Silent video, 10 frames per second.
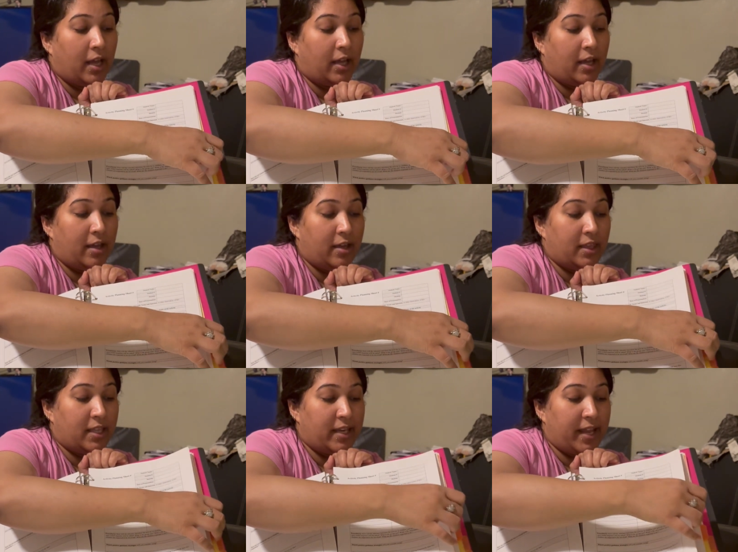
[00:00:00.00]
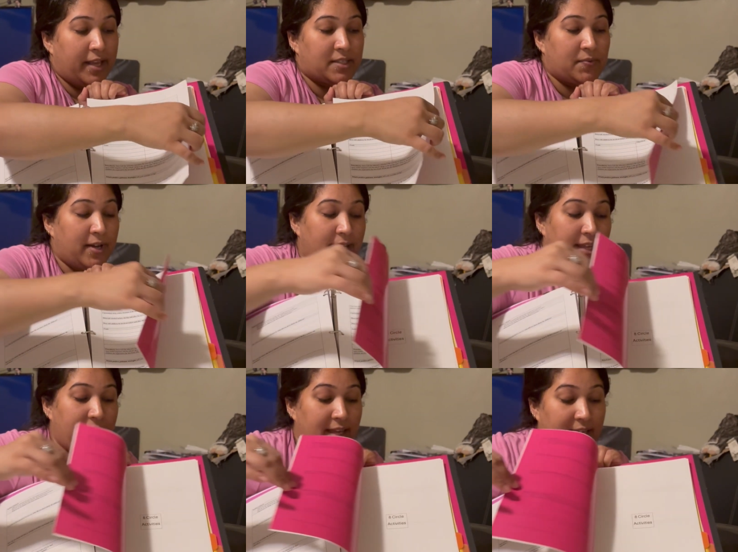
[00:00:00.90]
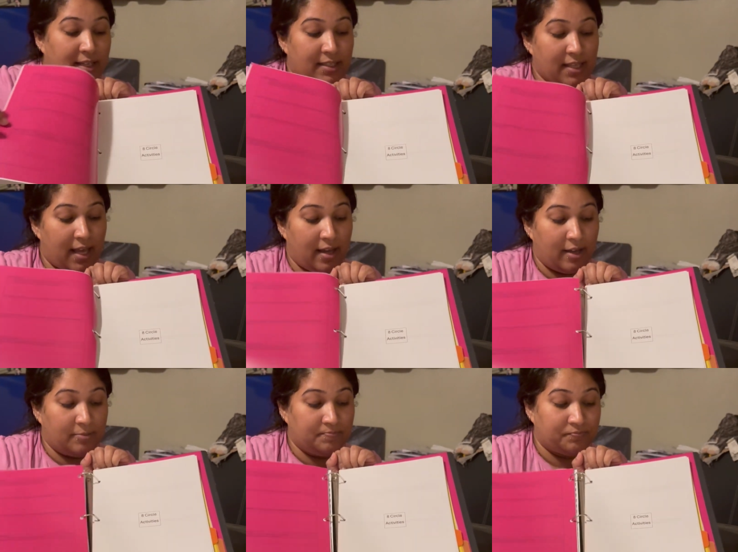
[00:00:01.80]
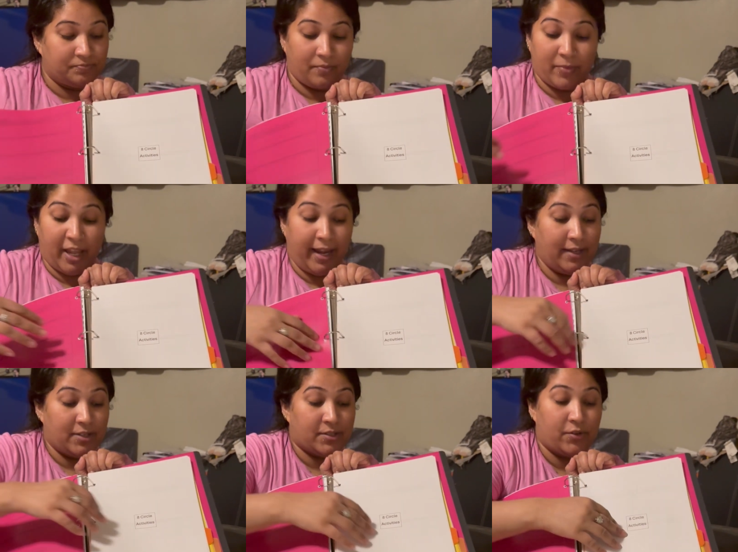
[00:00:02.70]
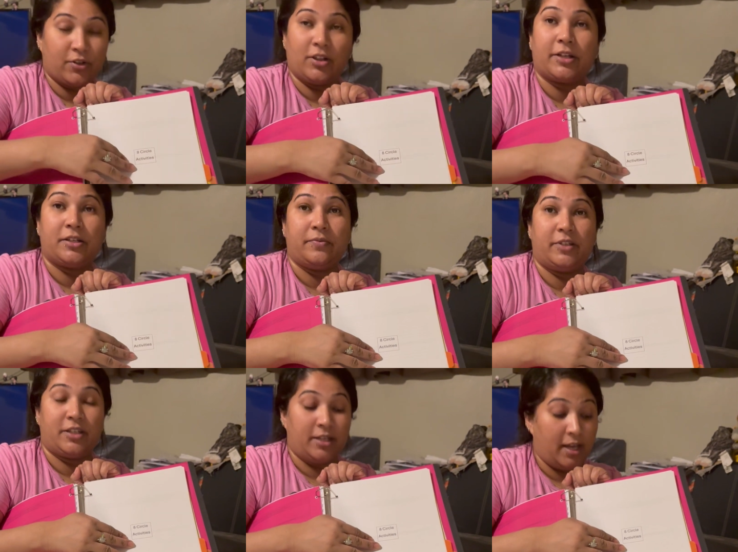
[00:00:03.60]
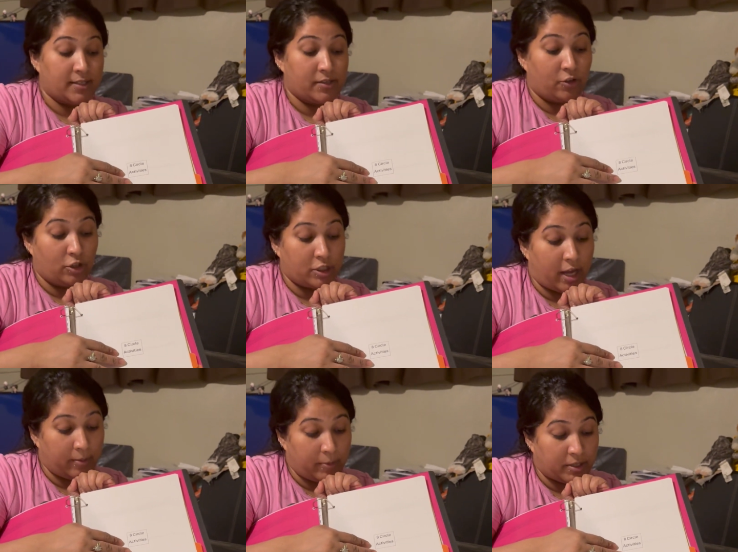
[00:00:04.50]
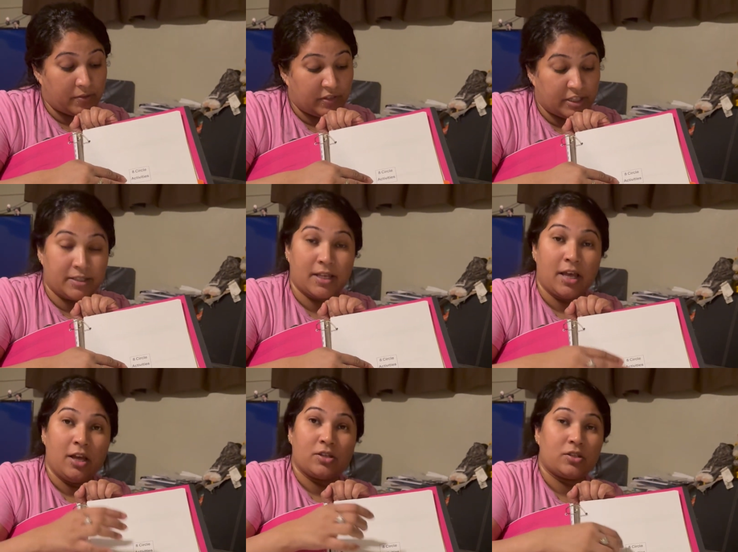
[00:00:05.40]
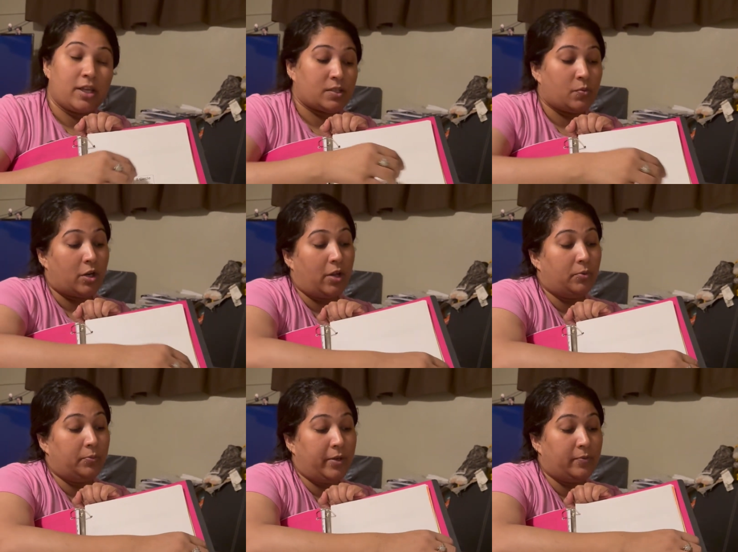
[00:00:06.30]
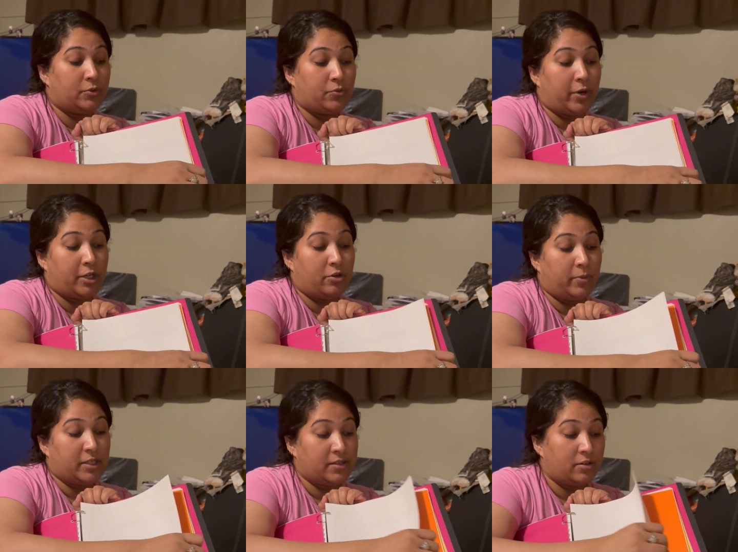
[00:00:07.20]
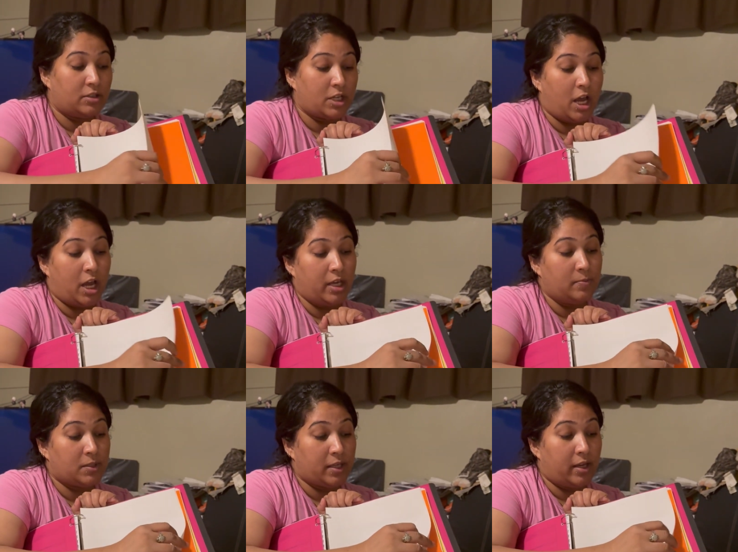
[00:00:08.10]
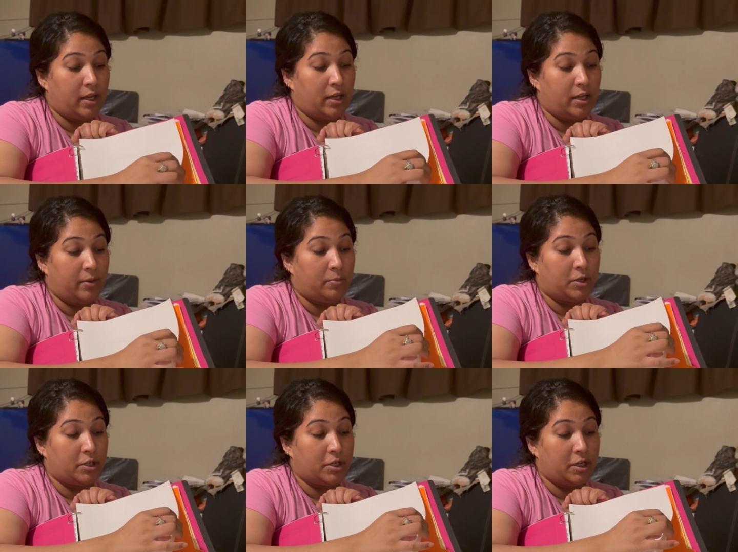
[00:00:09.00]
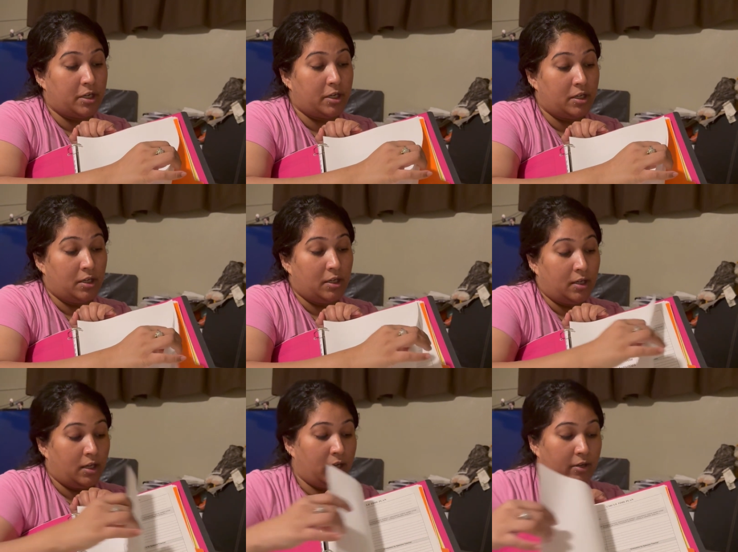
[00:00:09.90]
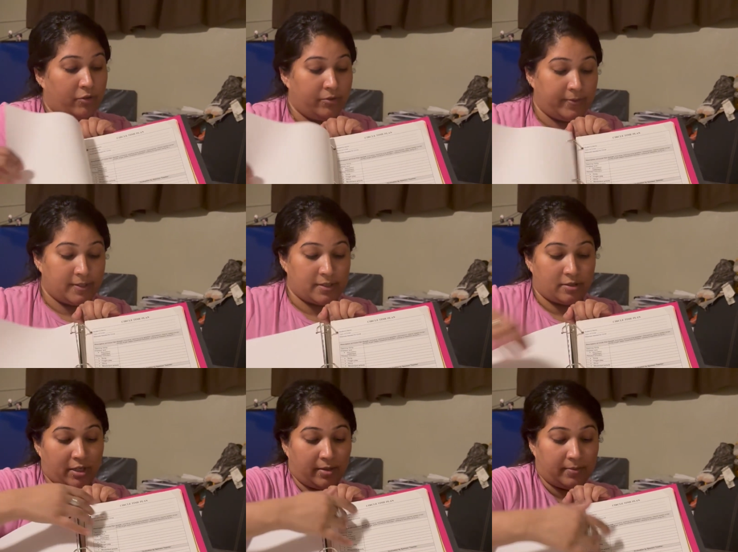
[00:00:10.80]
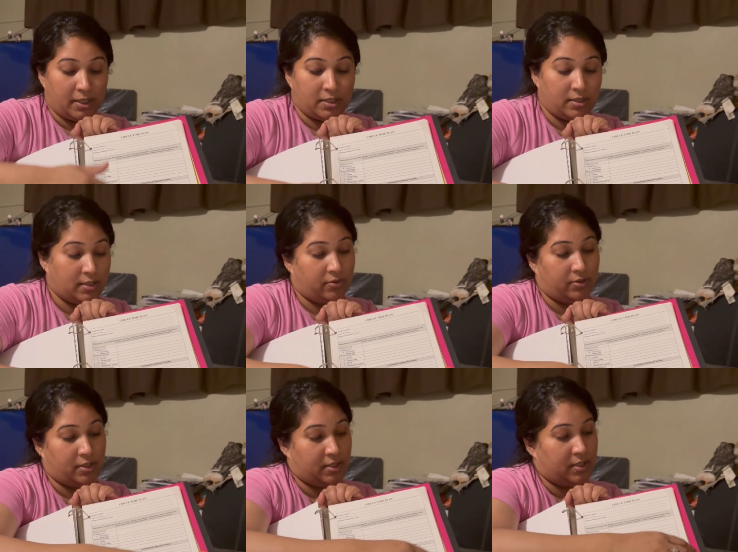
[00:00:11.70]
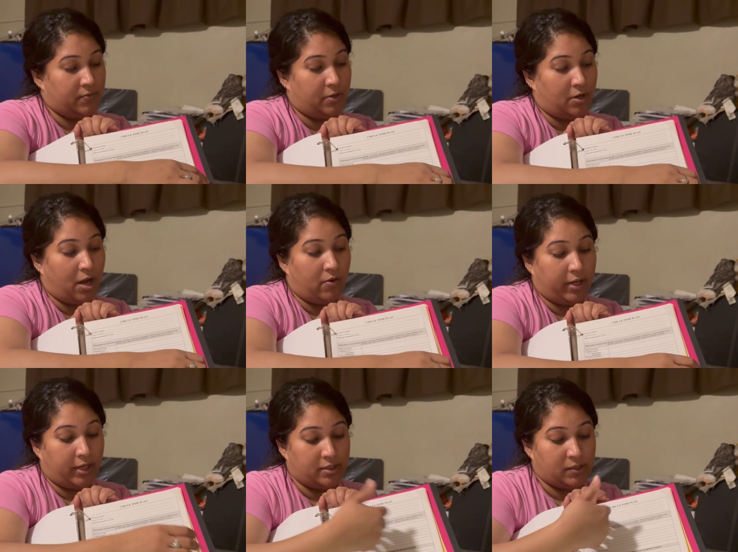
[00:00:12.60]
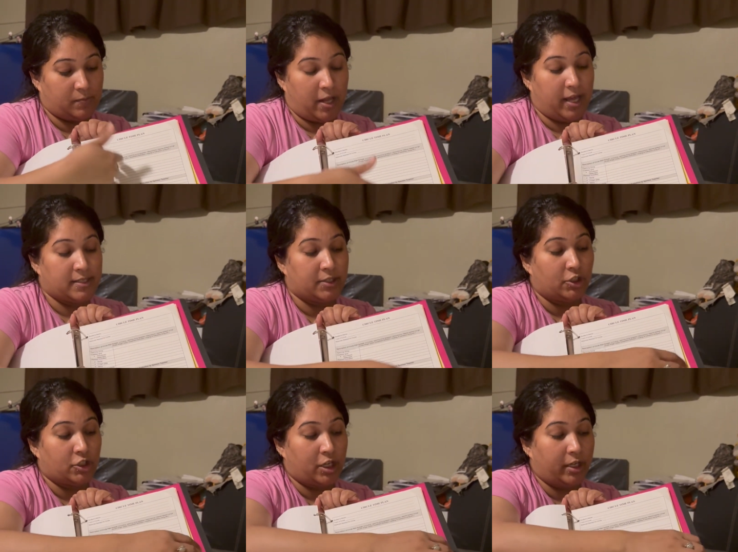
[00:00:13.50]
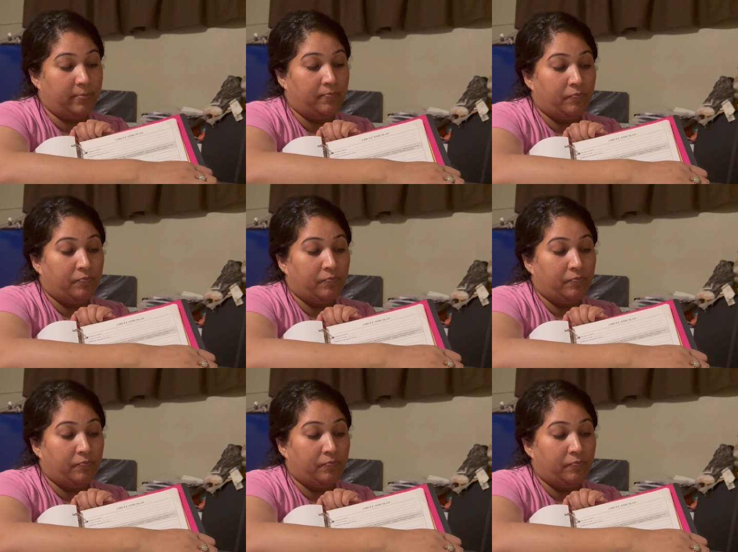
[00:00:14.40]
And the next one is 8 circle time activities. So that's where I will be able to write down my circle times, and I printed a few of the circle time pages. So this is where how I can just plan circle time.